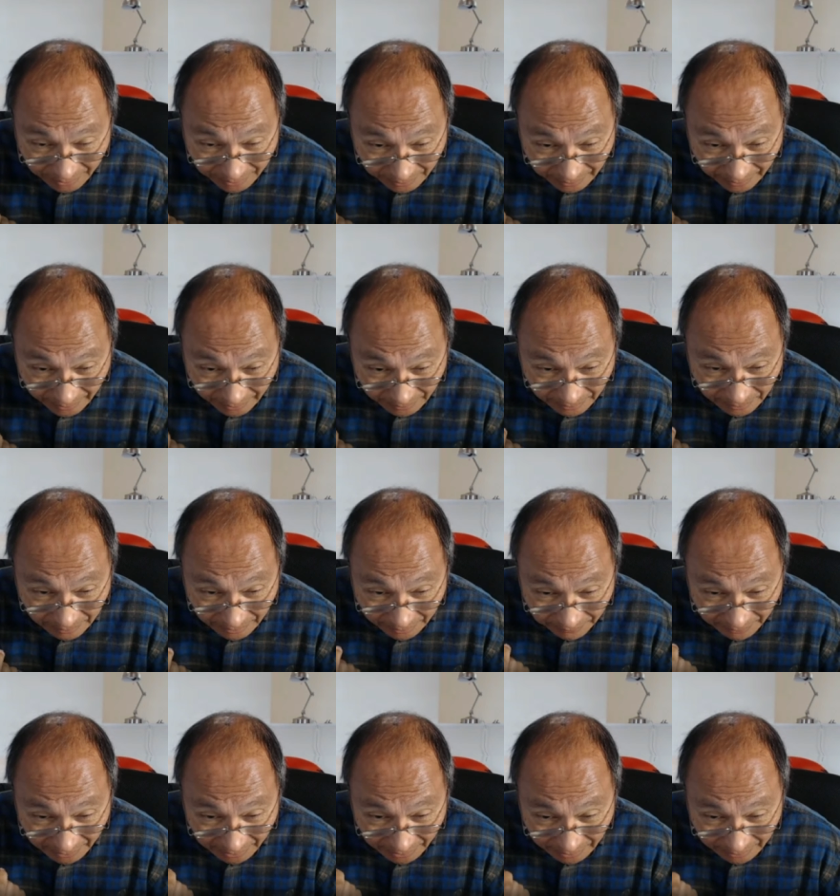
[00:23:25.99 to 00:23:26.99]
Uh, they've
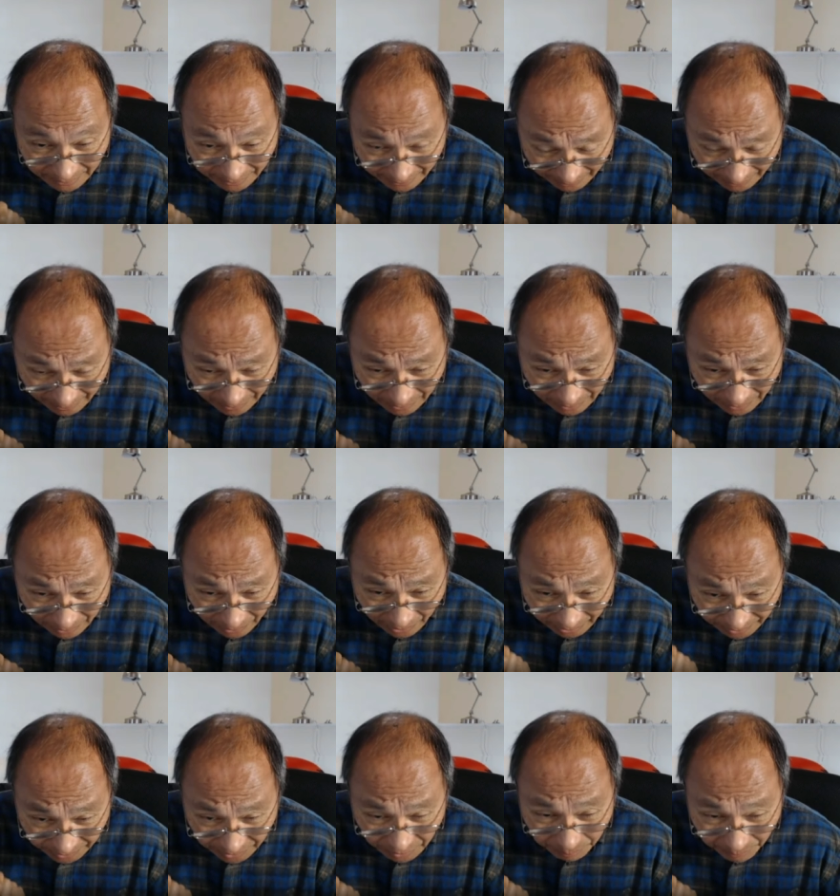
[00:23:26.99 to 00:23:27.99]
got
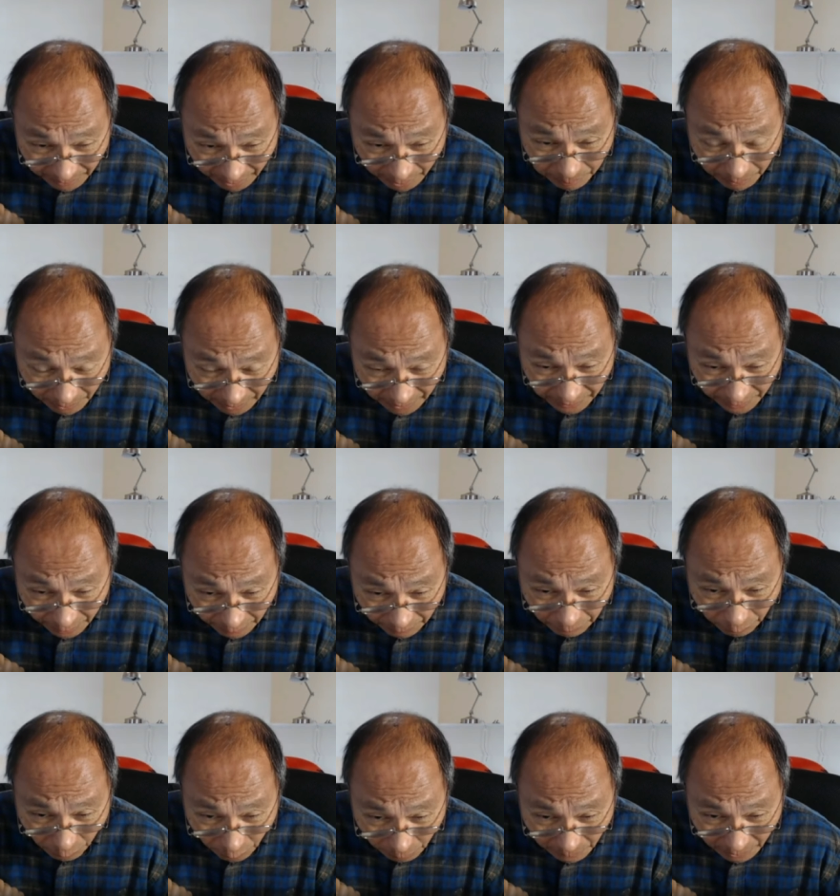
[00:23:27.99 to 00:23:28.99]
lots of people in the
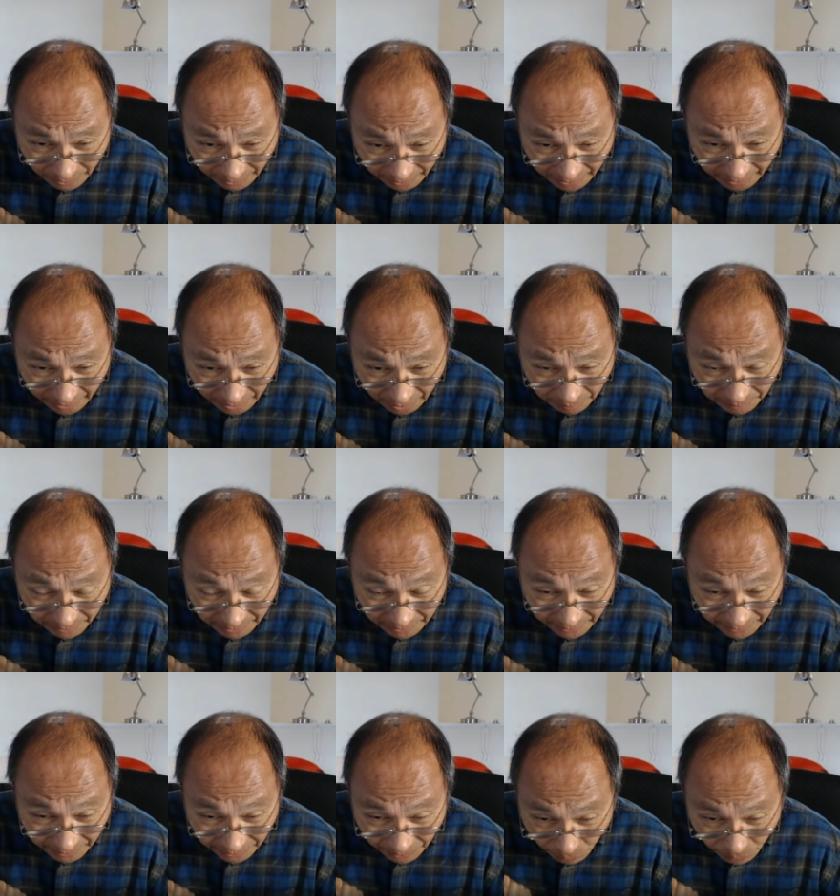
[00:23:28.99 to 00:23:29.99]
informal economy that
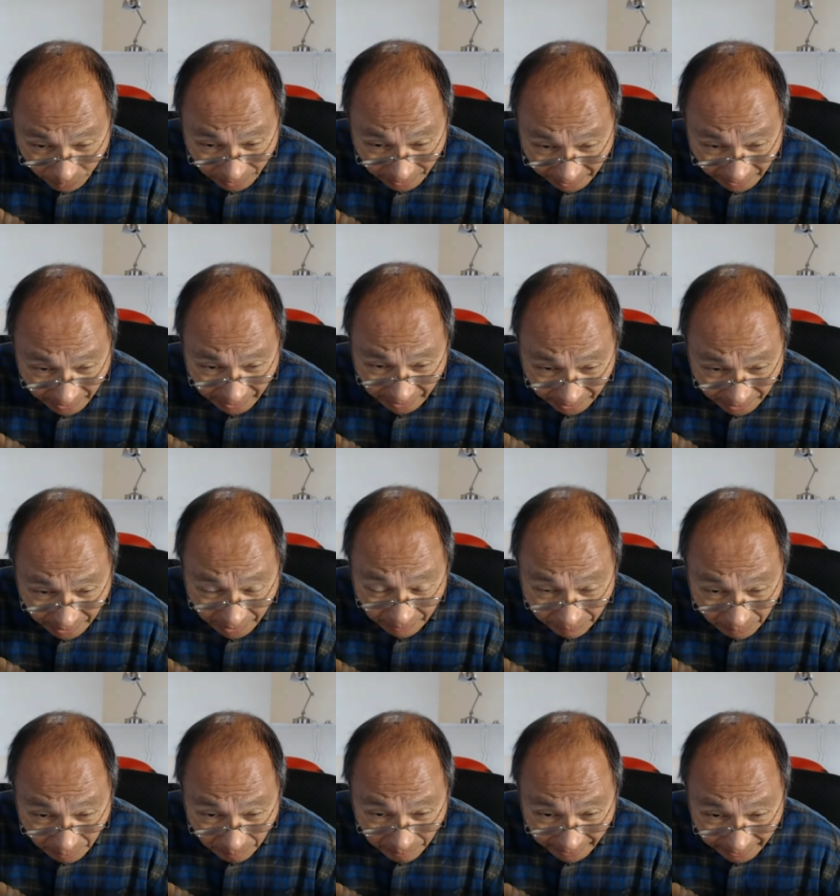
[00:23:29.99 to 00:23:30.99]
are really not
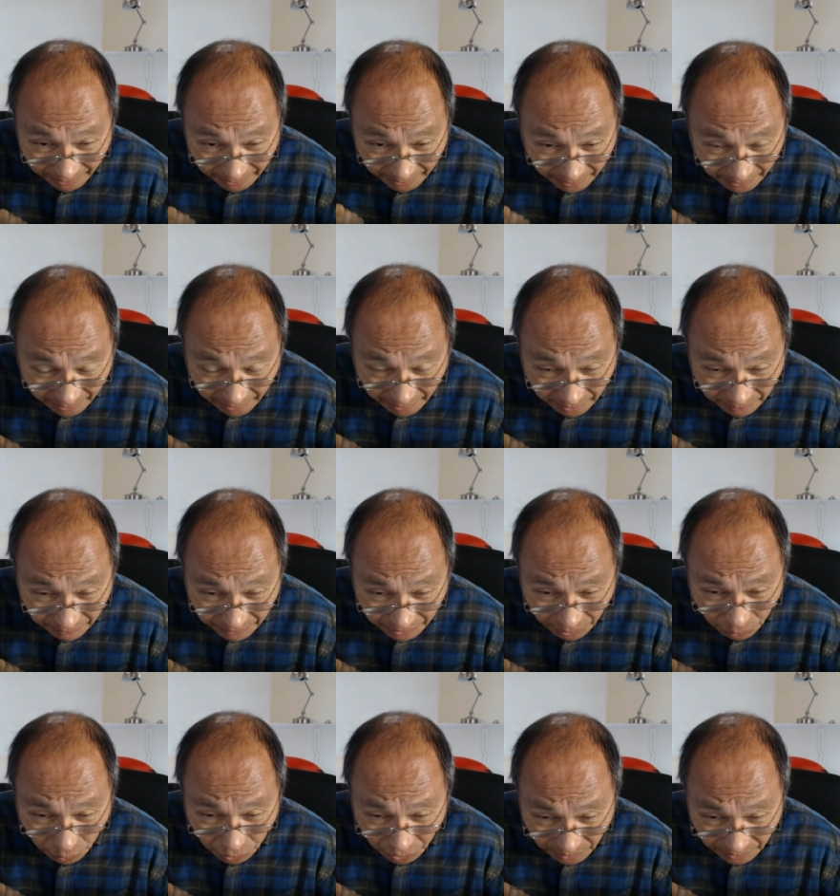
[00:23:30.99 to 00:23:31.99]
covered by any kind of
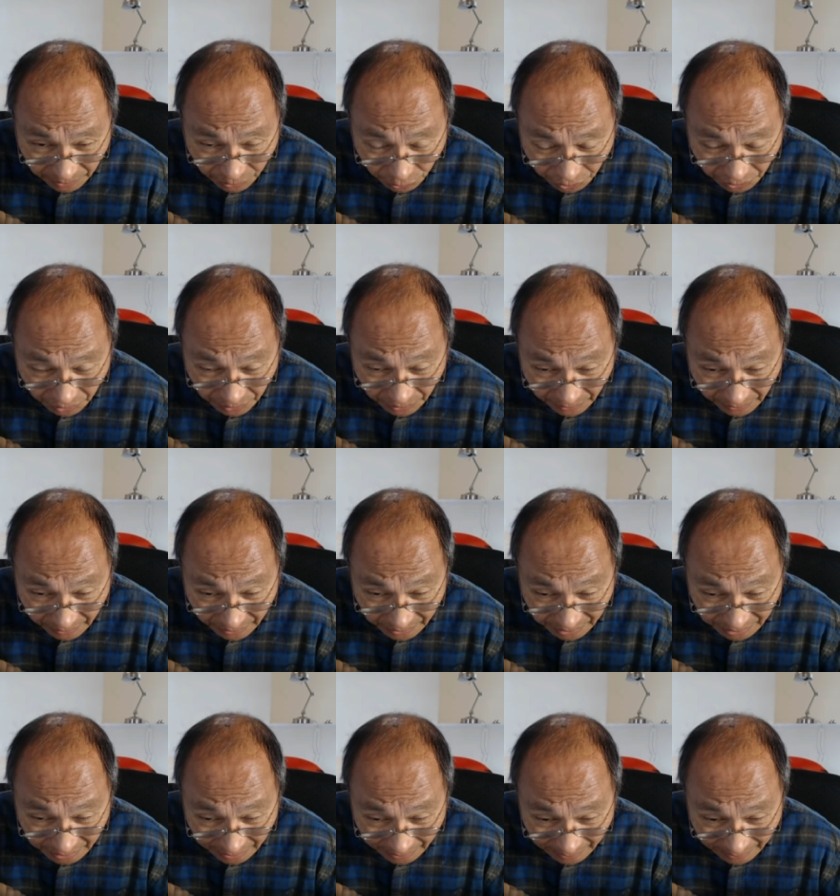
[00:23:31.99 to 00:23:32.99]
social insurance,
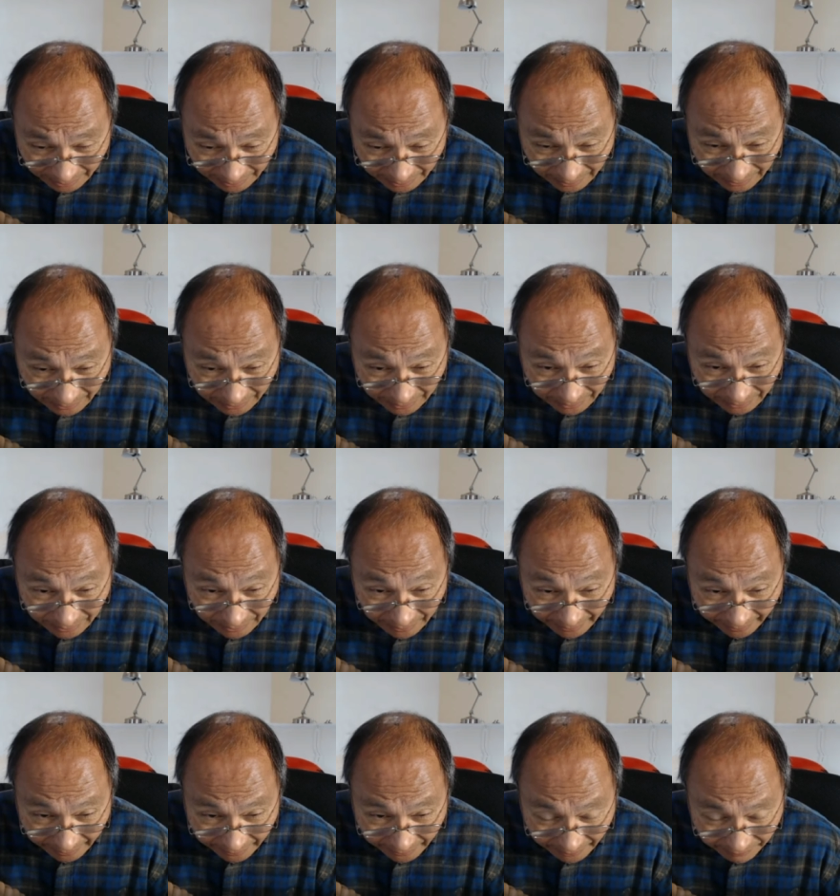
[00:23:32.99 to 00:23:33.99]
uh,
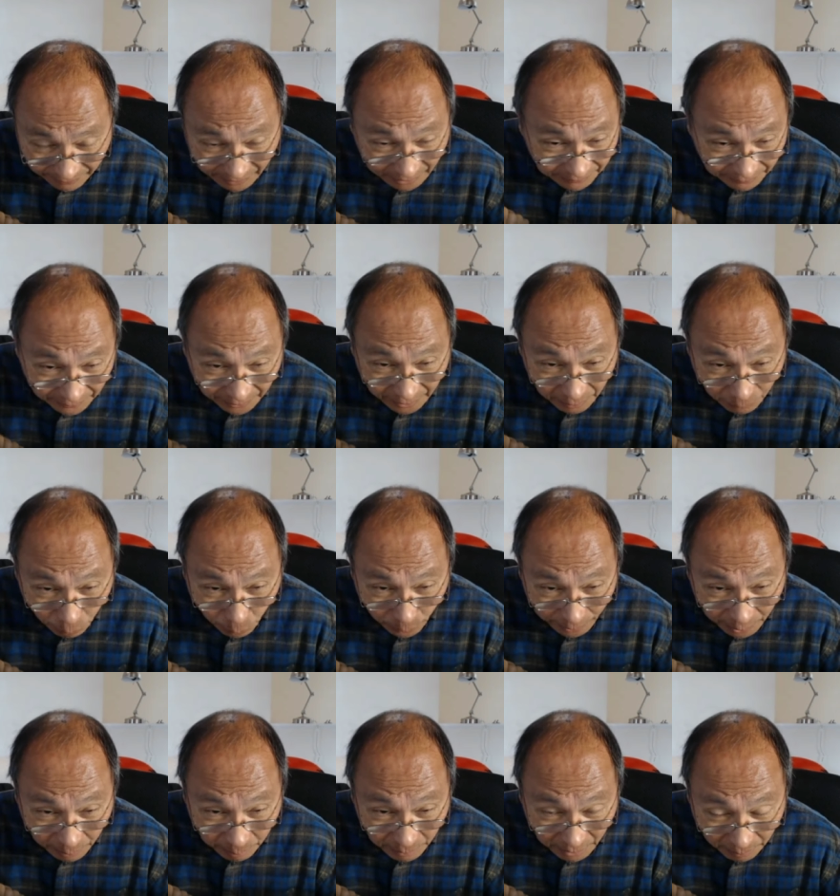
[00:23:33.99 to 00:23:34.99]
and they've got very
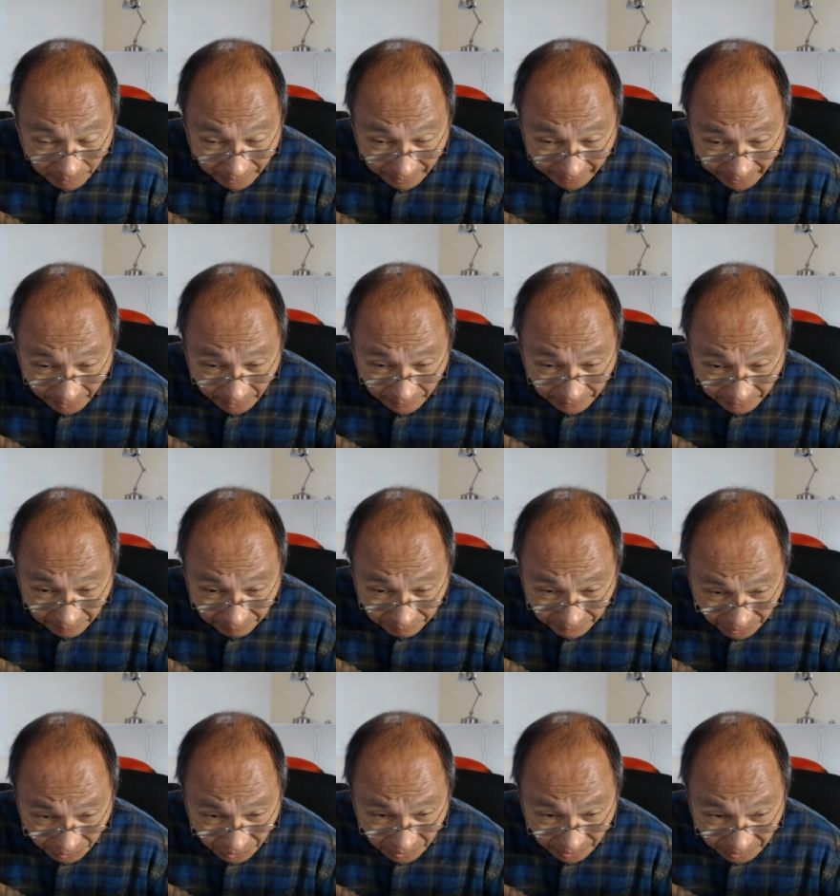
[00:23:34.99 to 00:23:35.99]
weak public health
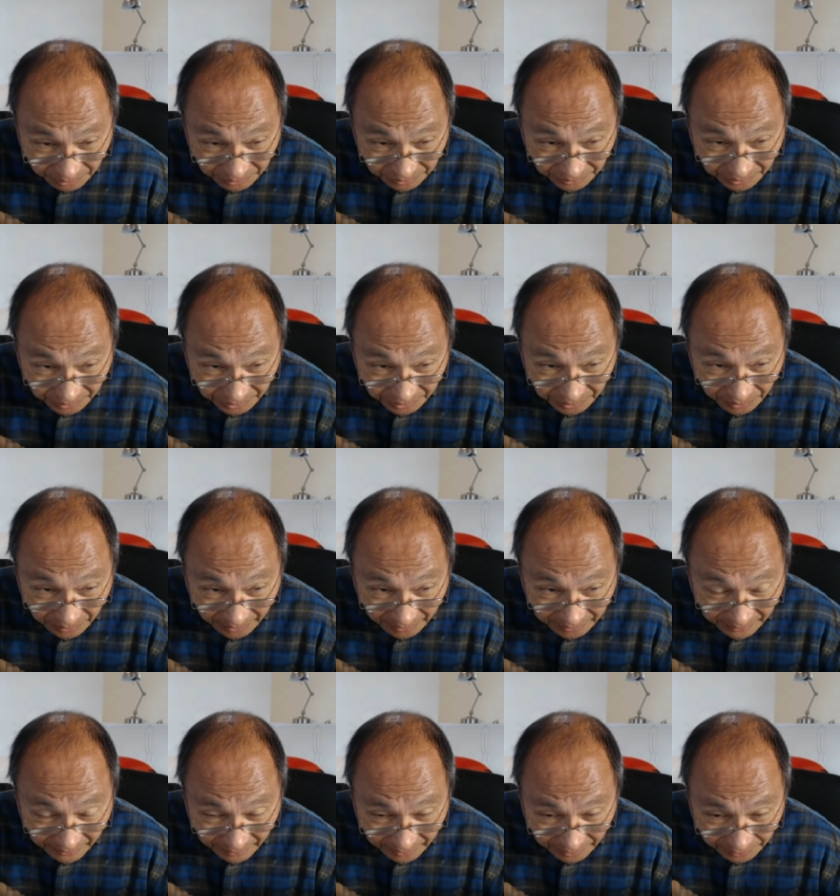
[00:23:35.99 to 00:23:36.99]
infrastructures. And so I
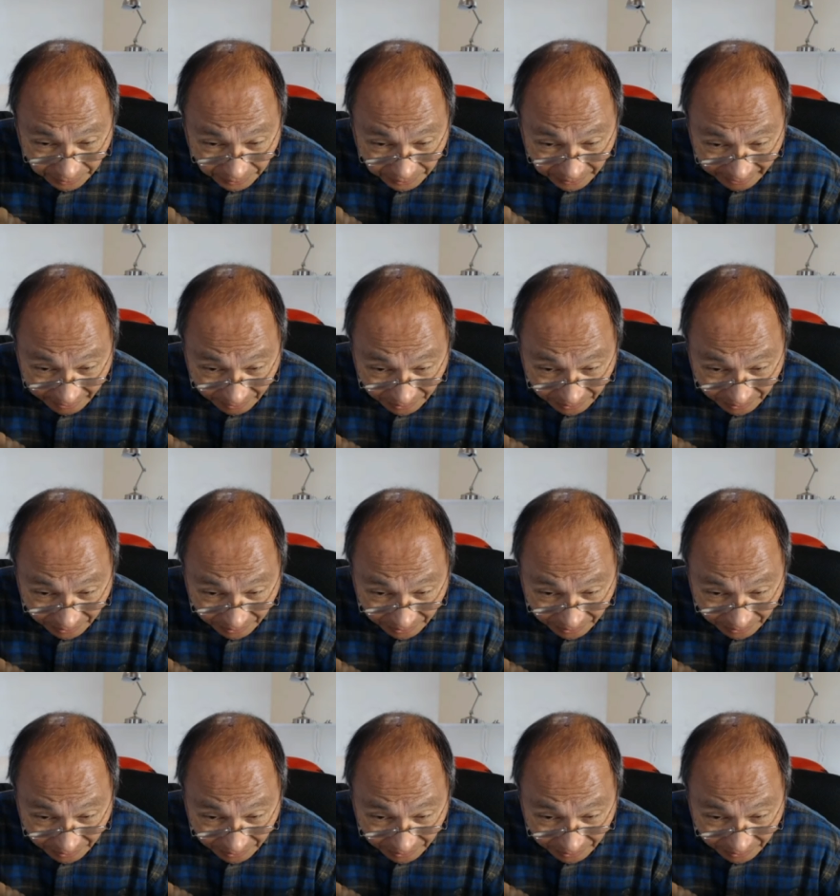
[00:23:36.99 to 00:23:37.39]
think you're now